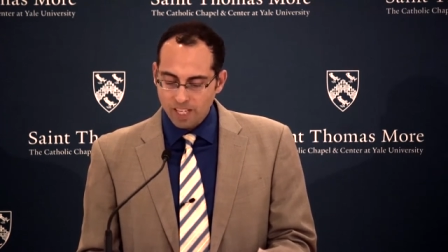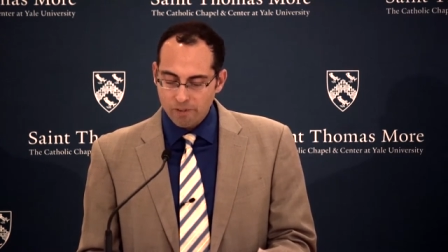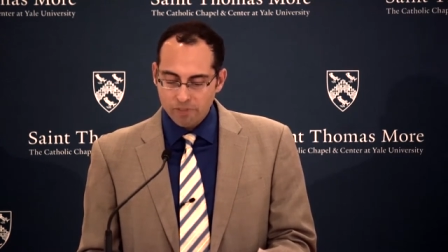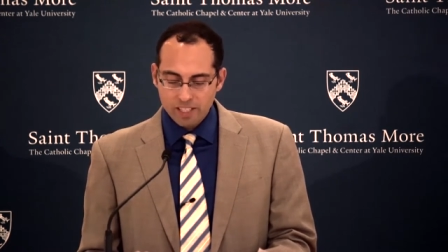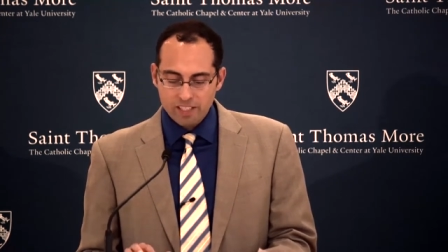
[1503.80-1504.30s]
I
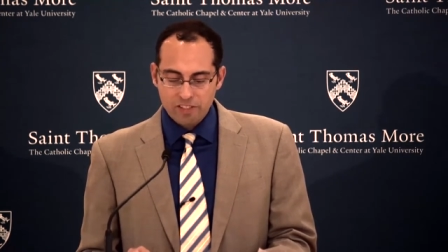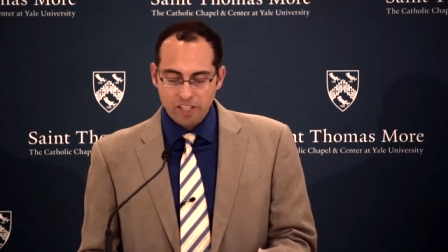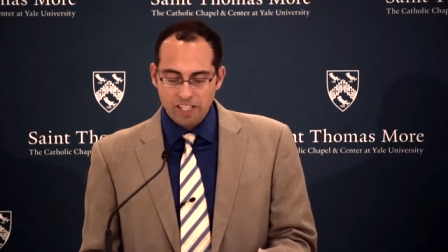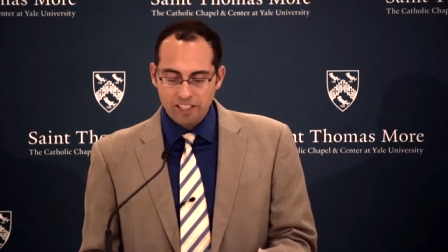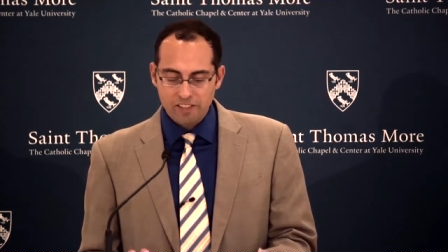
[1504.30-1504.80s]
find the
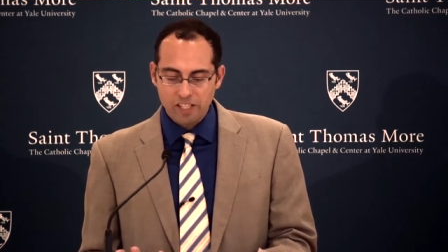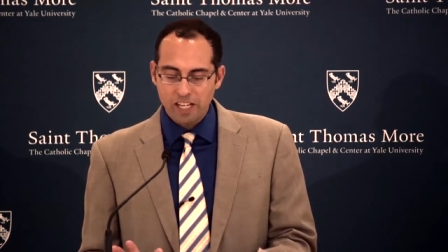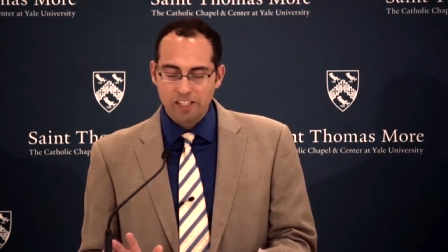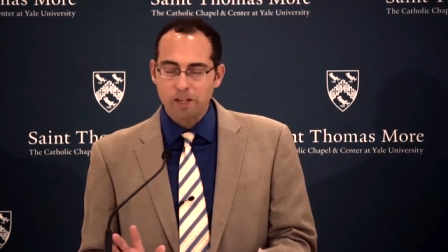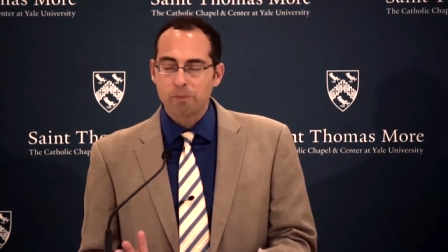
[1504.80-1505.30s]

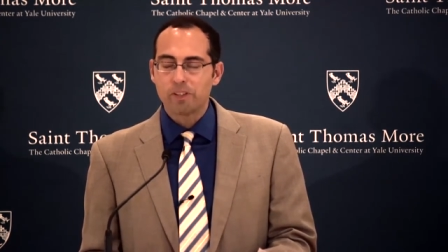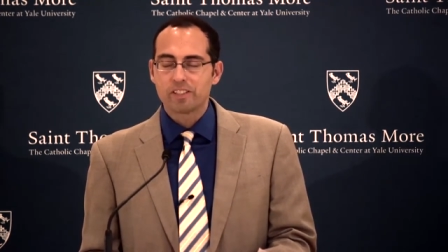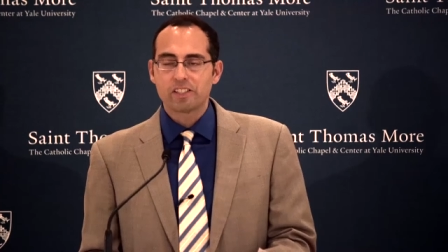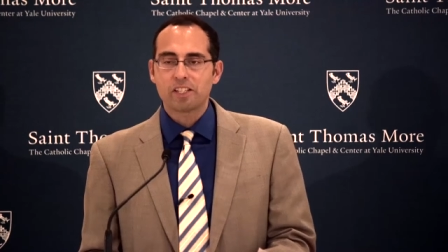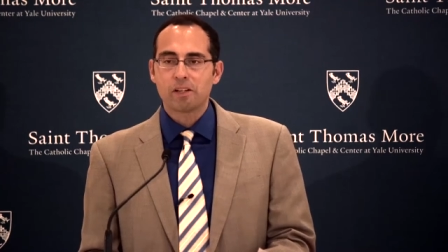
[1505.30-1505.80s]
sand opera
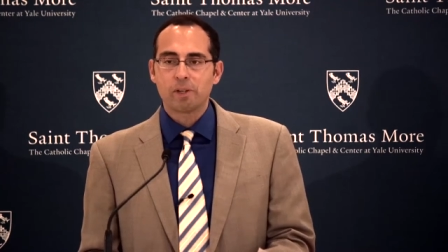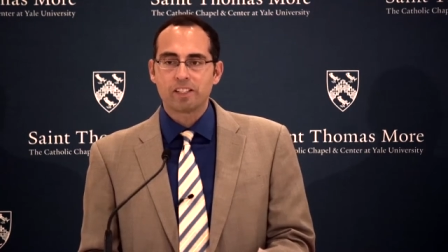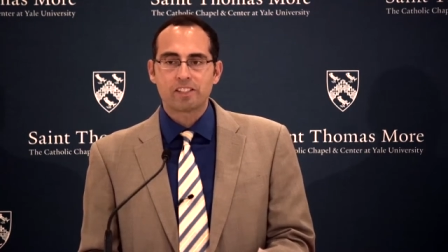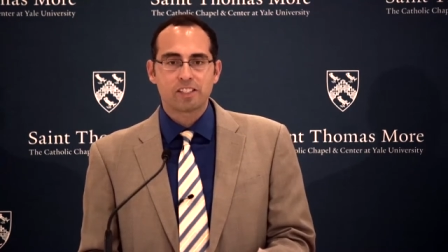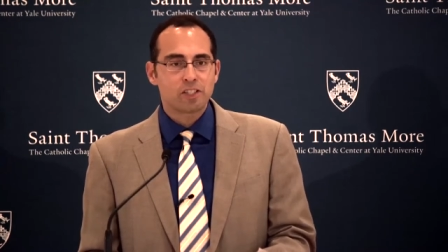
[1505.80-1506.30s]
as the sound of my
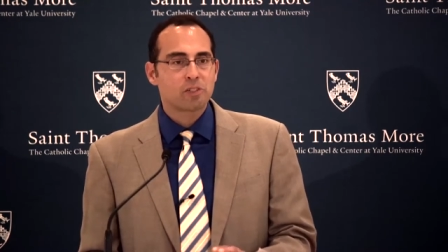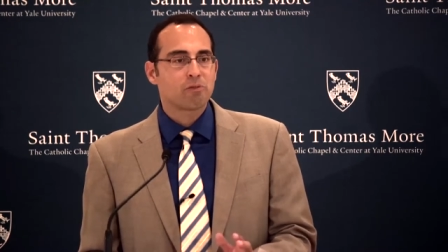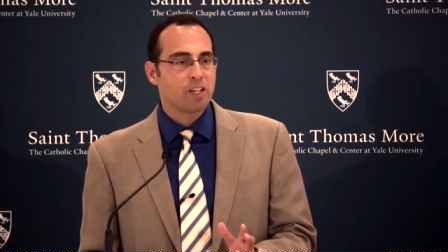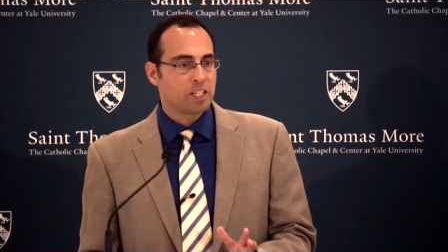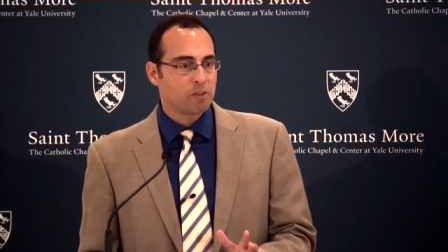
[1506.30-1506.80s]
listening
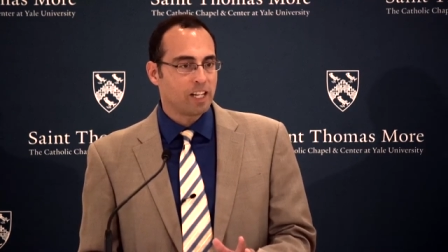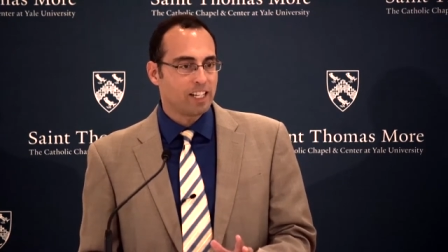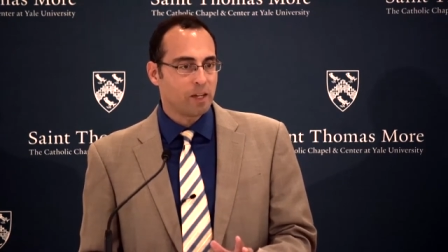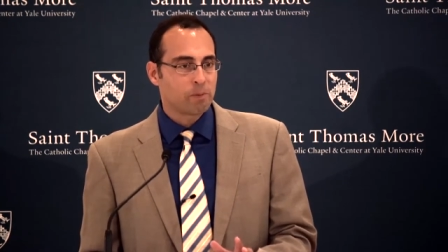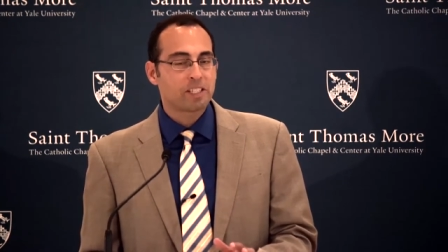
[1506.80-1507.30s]
just funny right
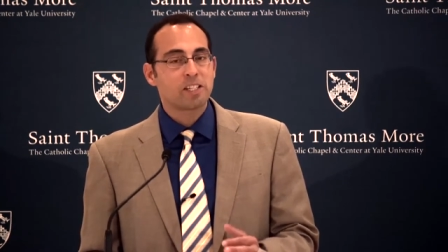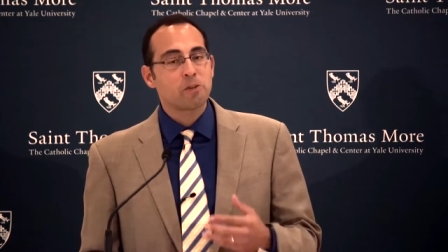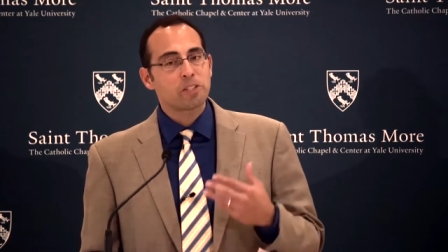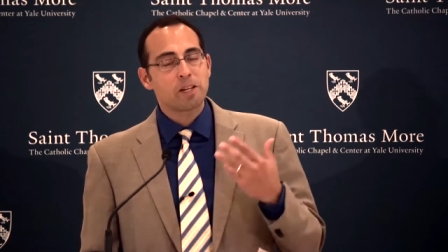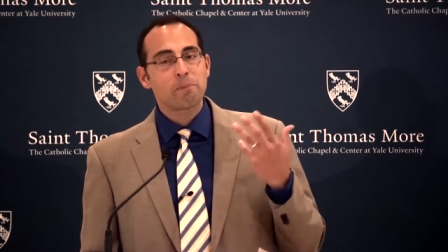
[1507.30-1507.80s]
now because I
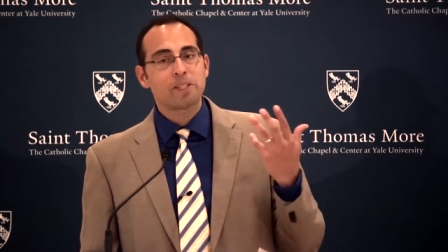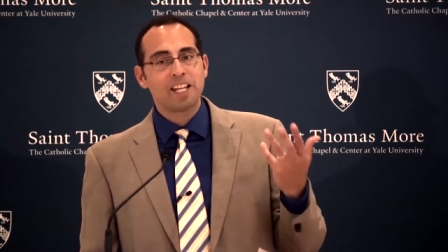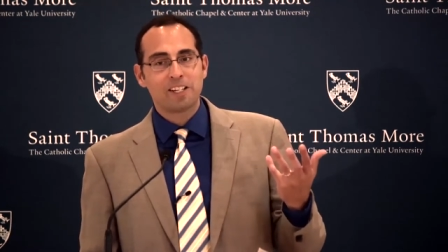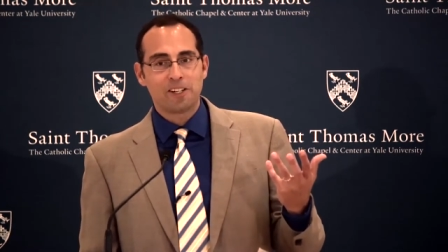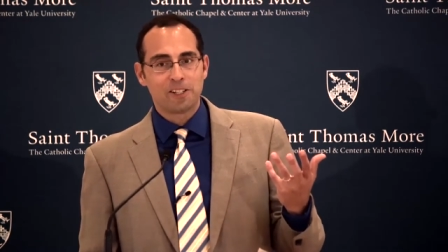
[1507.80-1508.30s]
was on a plane